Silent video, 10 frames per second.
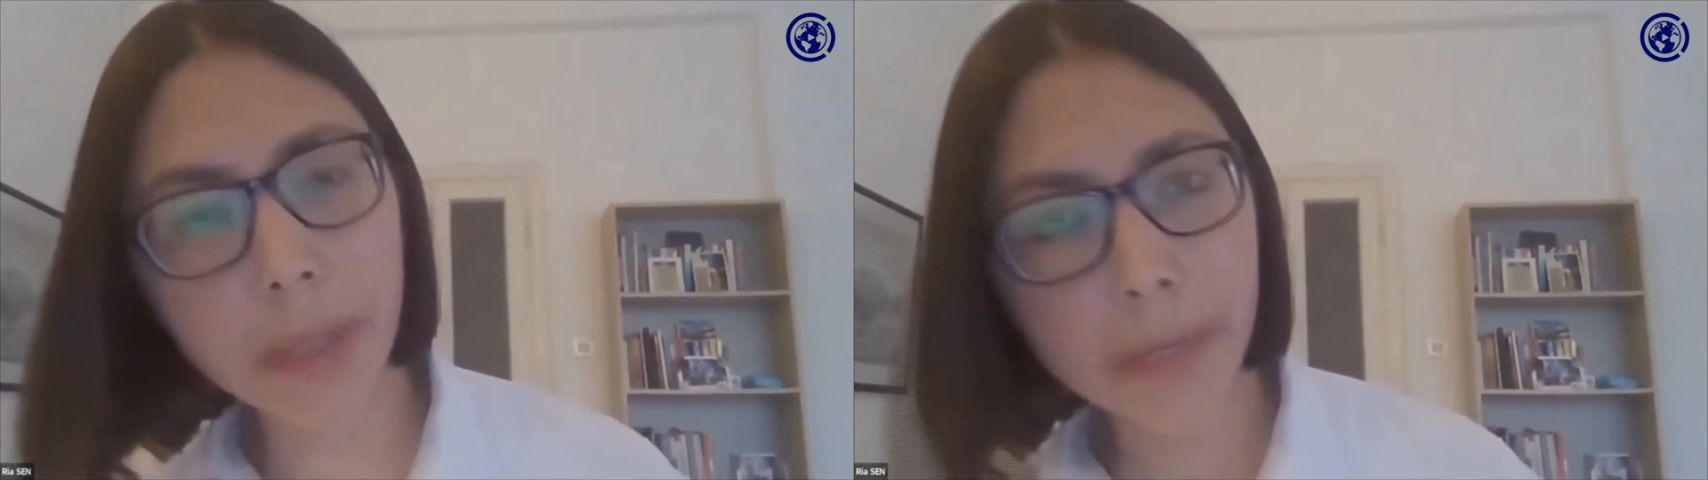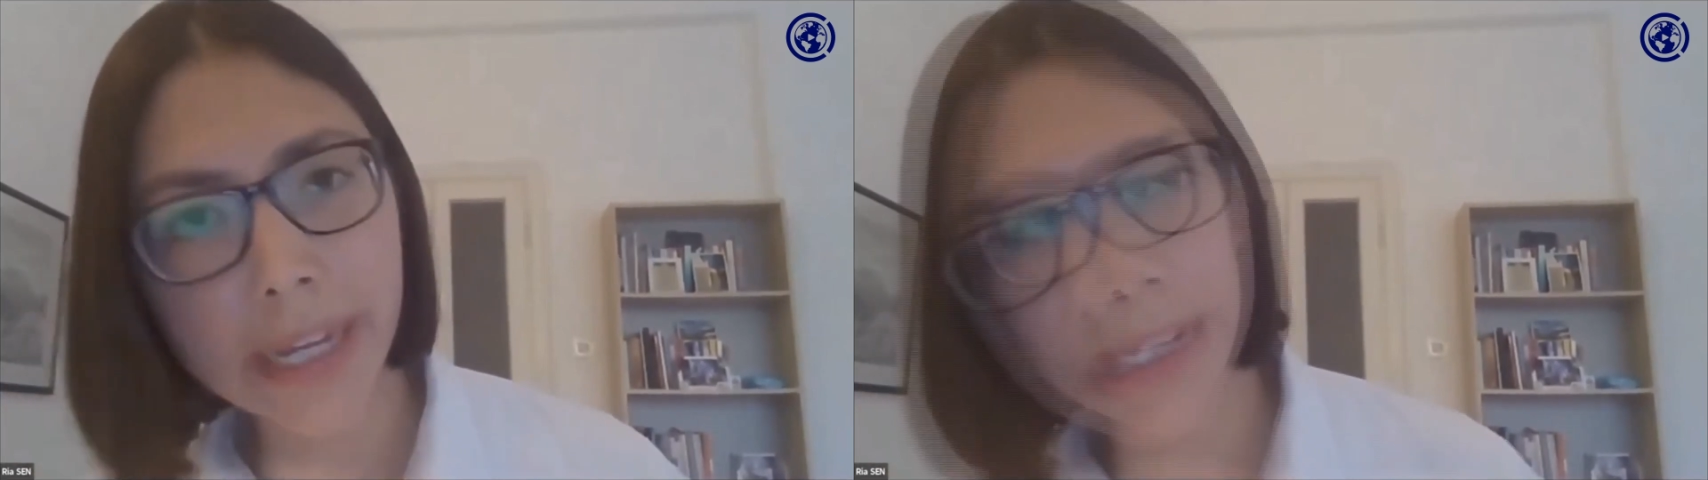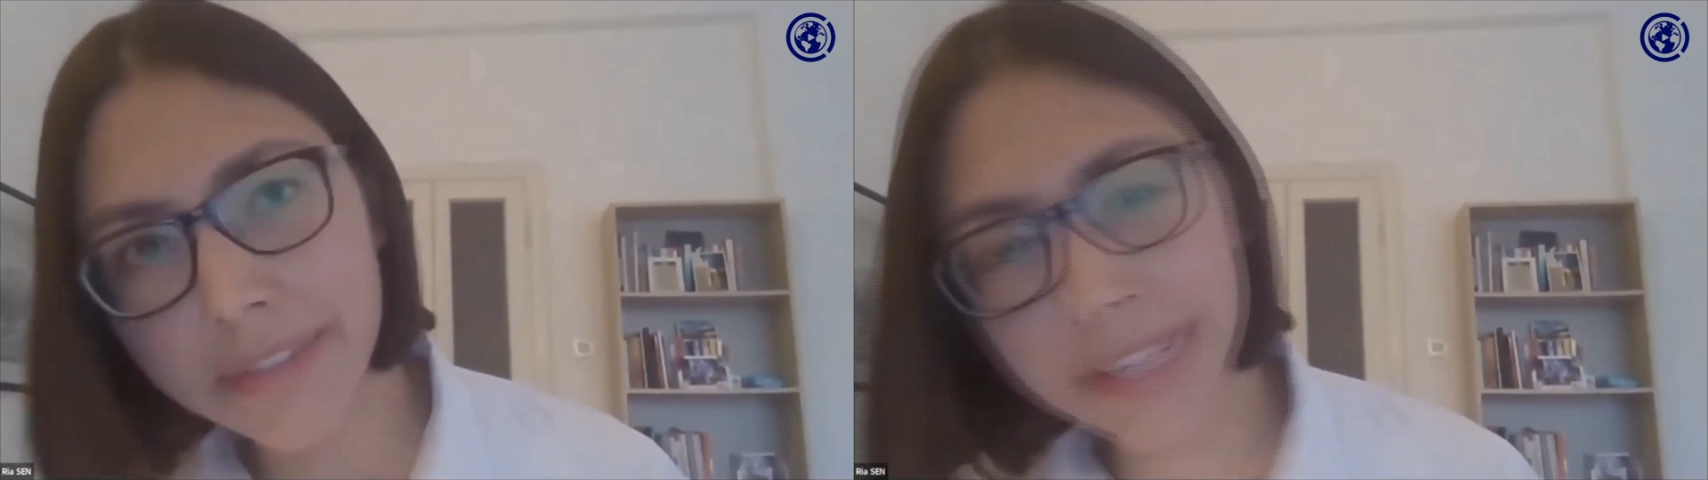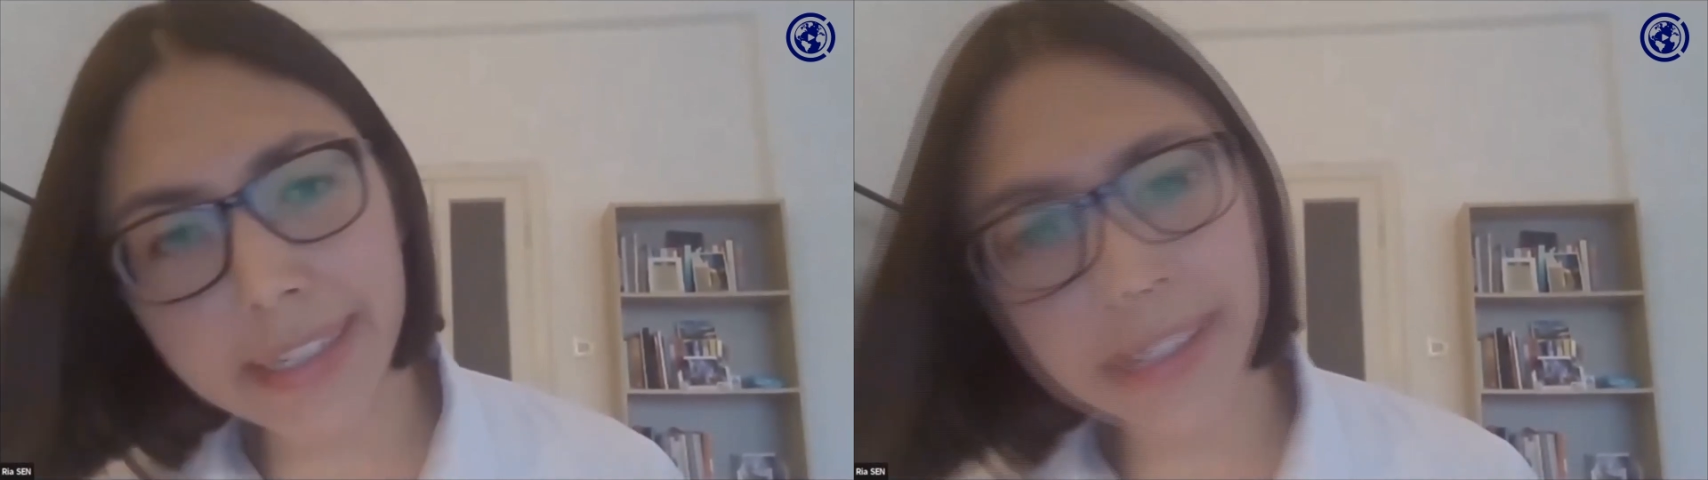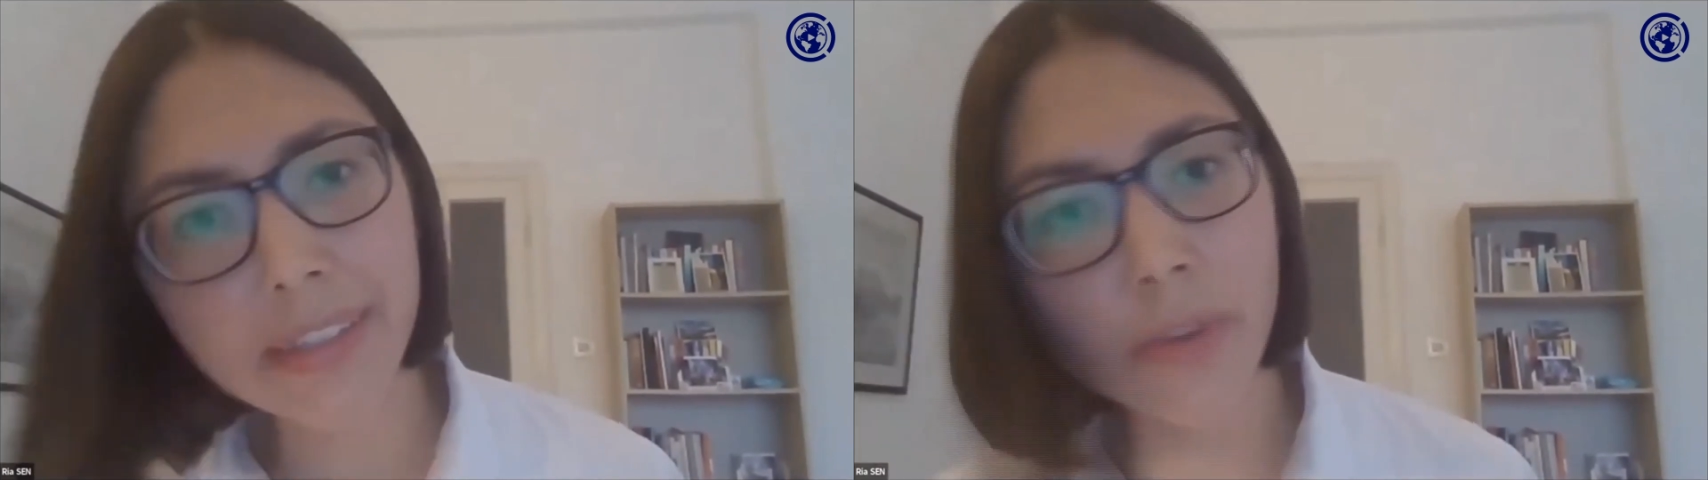by giving
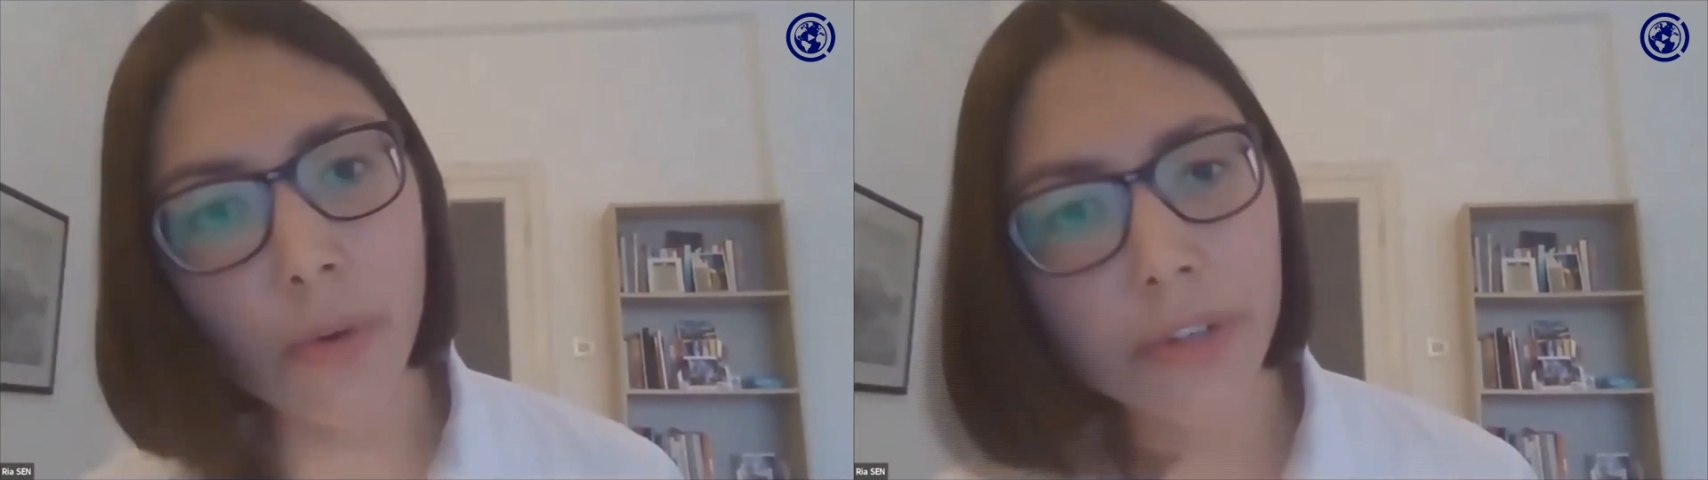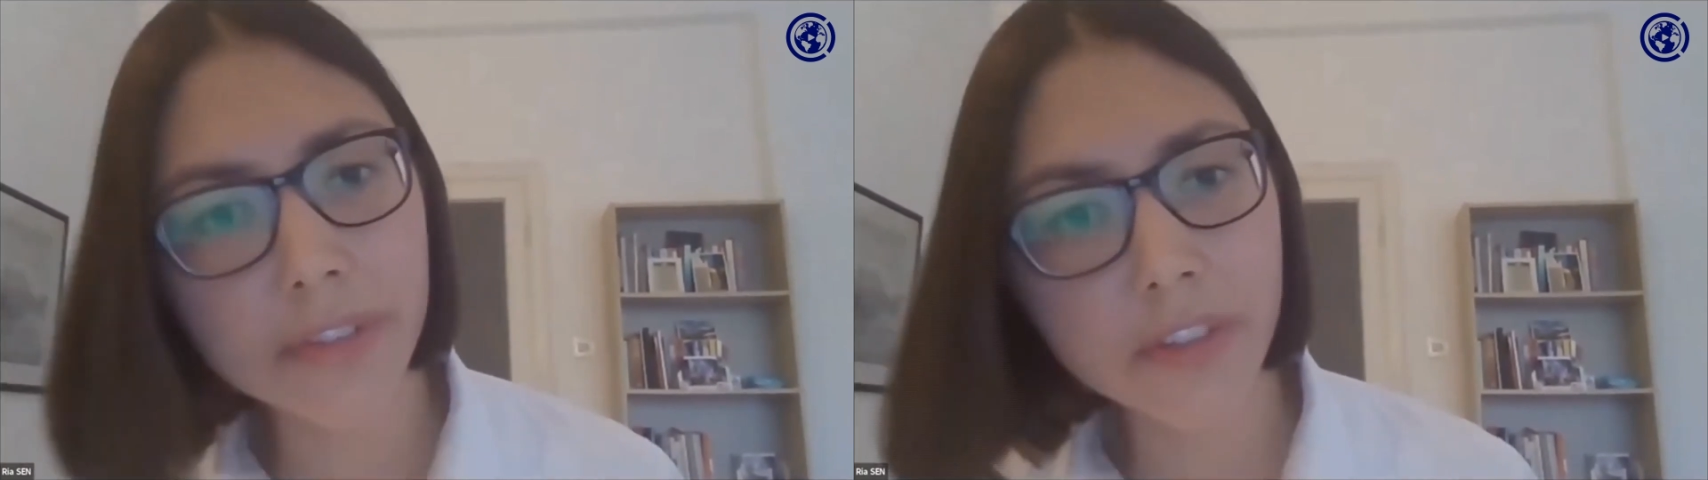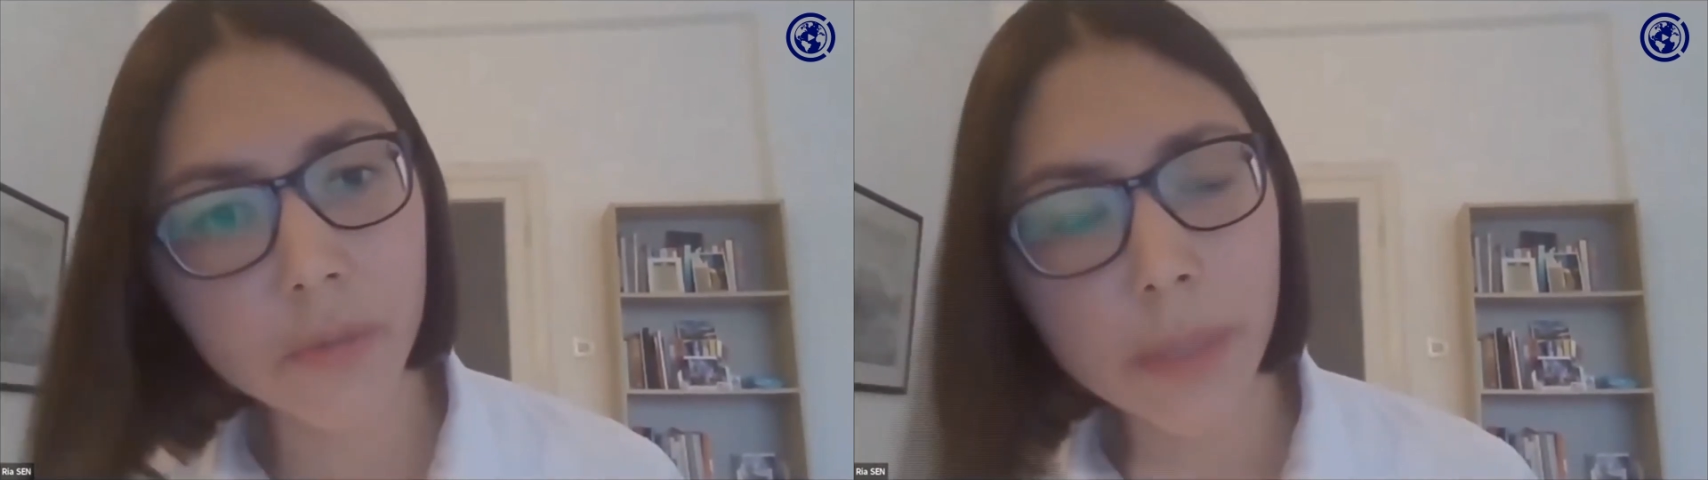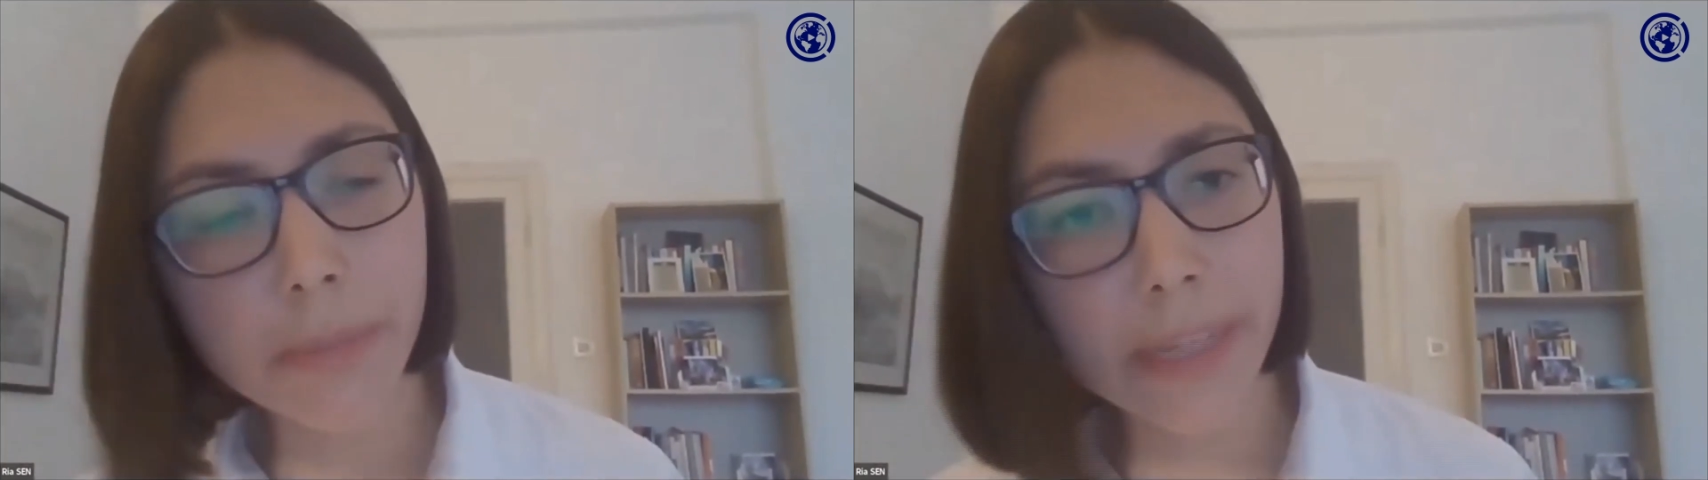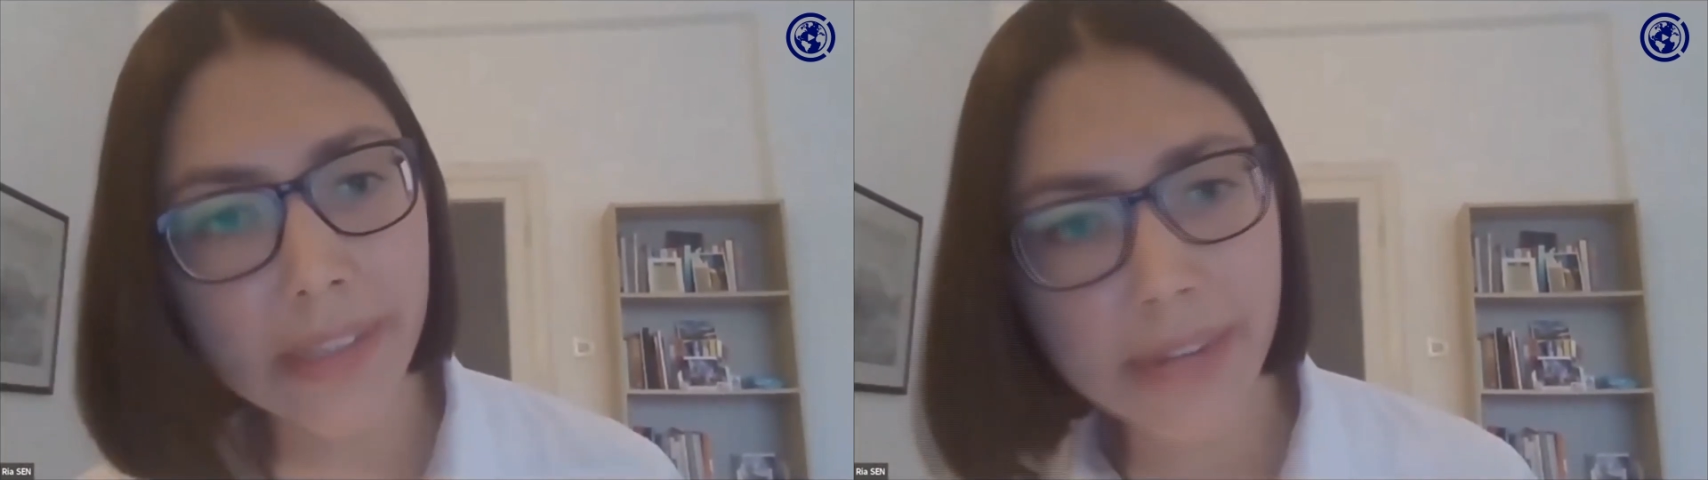this sort of a sweeping